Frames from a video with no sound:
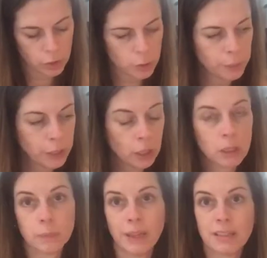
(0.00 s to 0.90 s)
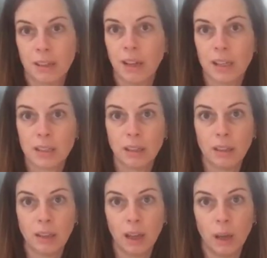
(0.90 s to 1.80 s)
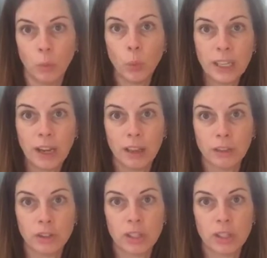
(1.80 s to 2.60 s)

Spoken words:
because my son has a wheat allergy.